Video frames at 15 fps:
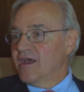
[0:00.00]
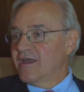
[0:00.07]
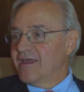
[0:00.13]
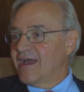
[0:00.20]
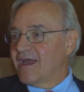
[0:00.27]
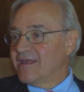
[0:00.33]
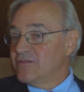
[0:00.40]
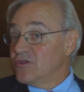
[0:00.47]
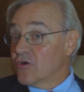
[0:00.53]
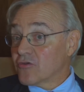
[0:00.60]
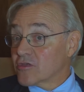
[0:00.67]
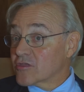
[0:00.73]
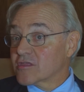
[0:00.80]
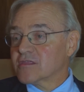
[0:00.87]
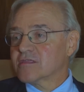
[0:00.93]
I
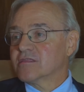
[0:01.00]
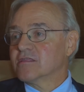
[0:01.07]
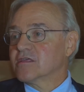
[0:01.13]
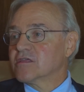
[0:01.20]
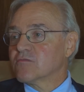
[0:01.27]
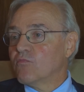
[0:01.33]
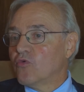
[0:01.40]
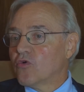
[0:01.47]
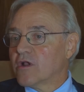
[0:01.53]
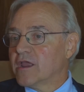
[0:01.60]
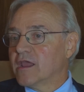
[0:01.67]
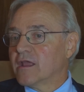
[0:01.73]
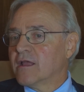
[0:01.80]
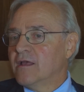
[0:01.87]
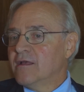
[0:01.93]
noticed this
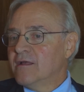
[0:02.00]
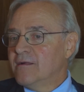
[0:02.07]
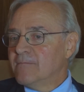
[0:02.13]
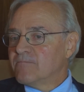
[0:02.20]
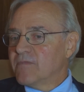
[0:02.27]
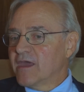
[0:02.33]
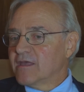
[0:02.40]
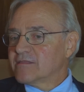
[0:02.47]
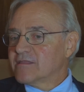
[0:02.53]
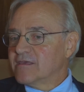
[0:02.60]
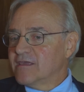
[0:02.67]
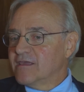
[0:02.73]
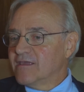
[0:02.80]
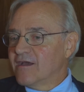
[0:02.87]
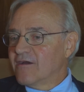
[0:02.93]
morning that
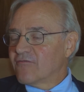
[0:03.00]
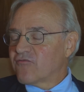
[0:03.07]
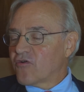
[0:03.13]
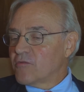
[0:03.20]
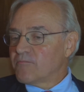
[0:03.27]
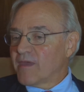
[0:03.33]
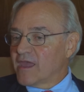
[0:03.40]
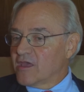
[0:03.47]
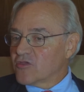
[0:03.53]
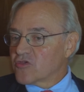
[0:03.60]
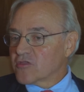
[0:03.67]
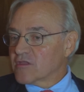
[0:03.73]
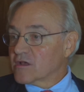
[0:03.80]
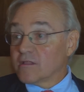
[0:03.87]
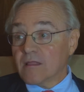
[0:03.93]
the front page
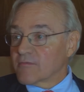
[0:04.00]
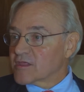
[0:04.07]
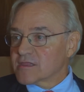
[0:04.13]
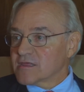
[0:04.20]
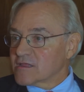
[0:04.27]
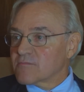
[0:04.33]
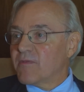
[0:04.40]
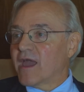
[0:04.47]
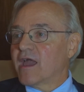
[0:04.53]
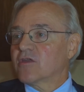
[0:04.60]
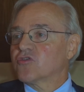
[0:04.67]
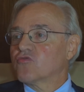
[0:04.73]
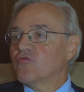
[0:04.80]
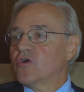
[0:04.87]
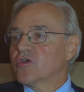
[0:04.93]
of the Columbus
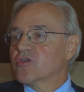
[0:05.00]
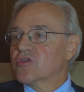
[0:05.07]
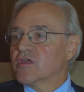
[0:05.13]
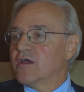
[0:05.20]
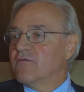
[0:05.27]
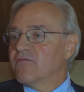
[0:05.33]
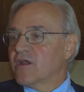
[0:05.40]
Dispatch was a